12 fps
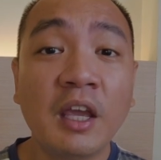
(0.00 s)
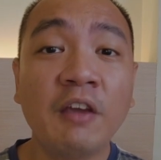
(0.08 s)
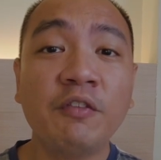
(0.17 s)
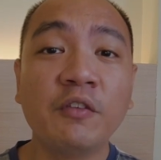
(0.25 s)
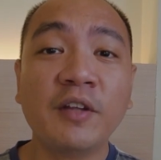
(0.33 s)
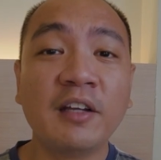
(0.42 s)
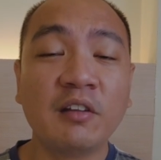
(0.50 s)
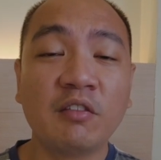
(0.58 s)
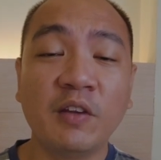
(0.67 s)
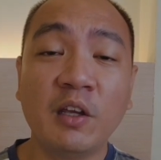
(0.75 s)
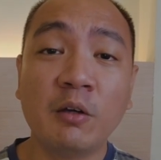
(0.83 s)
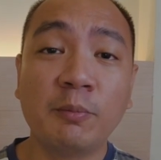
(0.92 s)
If you've liked this
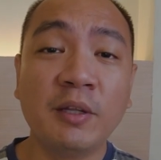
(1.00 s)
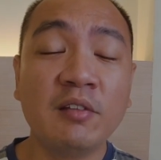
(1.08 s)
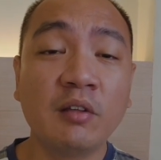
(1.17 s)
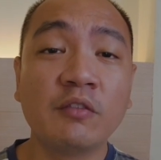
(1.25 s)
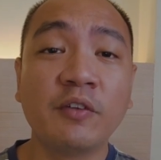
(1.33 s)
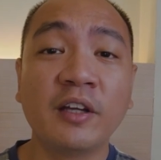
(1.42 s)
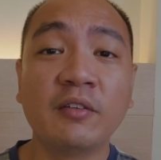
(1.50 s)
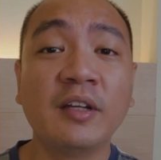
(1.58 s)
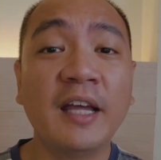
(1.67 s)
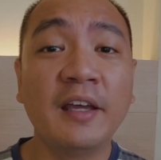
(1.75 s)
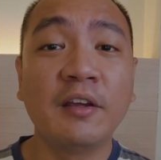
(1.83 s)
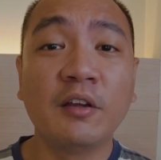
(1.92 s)
video, please don't forget to
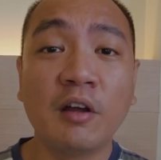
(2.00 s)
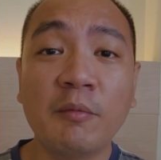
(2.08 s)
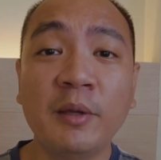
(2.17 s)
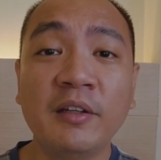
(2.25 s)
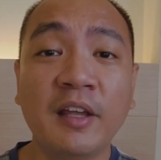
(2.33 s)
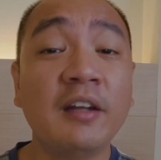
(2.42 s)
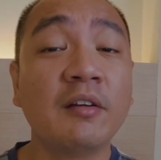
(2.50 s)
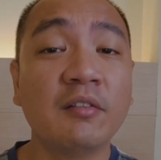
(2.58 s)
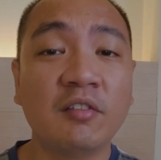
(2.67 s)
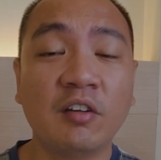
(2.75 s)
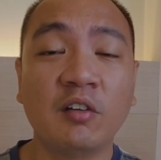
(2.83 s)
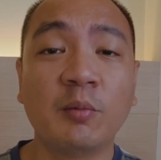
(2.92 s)
like, comment, and
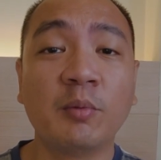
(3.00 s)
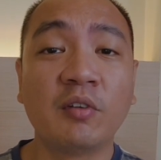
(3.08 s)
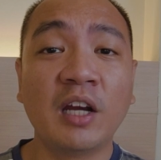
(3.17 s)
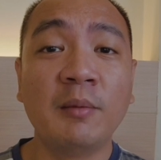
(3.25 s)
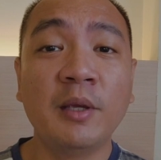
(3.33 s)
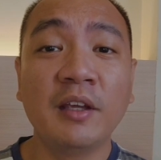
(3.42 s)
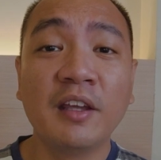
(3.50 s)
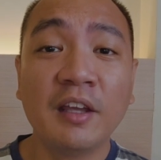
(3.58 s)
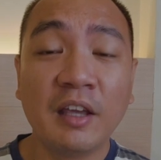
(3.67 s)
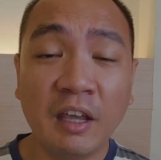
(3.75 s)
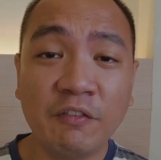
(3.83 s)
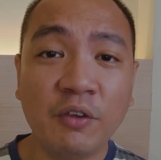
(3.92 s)
consider subscribing
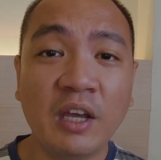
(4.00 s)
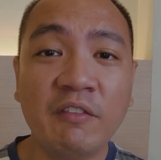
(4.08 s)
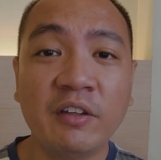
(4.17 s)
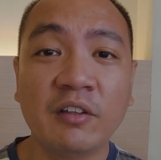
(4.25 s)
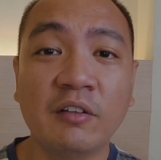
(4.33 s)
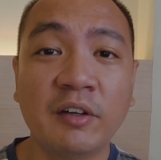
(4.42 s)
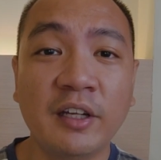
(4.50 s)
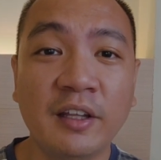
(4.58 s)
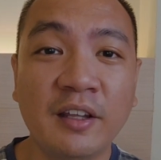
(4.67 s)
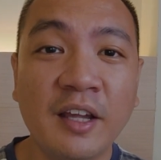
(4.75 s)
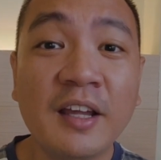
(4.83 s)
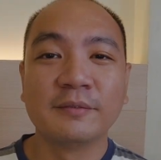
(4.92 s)
if you haven't
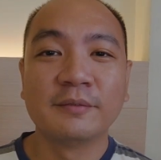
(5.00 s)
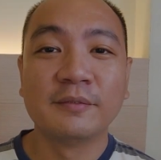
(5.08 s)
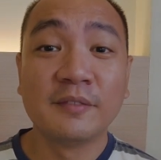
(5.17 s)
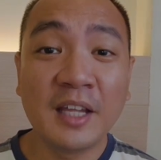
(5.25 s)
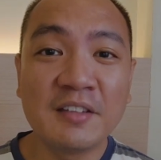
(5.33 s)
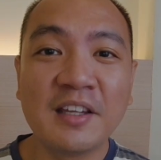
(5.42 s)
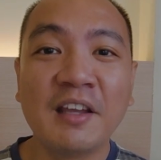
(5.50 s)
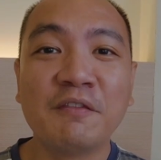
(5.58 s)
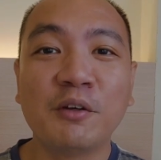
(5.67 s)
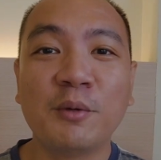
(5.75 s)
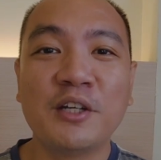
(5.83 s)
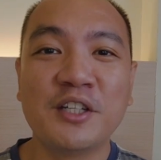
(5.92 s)
already. Thanks again
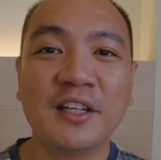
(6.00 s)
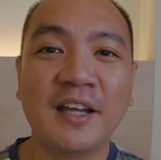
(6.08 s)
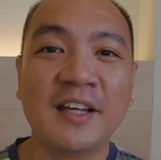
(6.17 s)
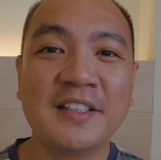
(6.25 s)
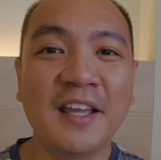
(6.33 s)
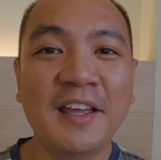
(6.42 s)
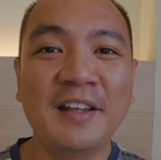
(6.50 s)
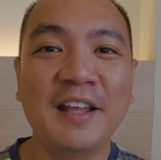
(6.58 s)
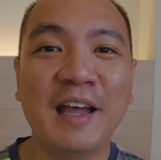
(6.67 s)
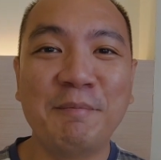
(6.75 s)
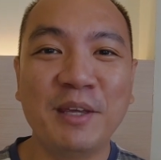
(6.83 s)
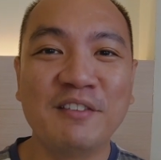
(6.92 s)
for watching, guys, and
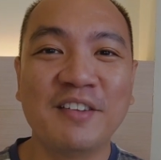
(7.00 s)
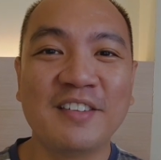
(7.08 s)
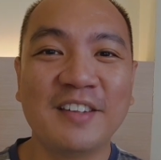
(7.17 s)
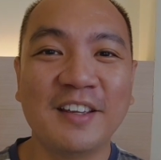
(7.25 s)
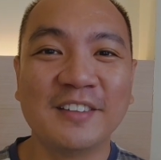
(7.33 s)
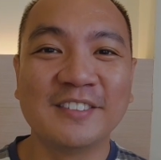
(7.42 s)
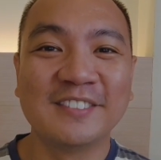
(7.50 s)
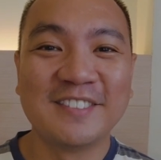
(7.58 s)
happy investing.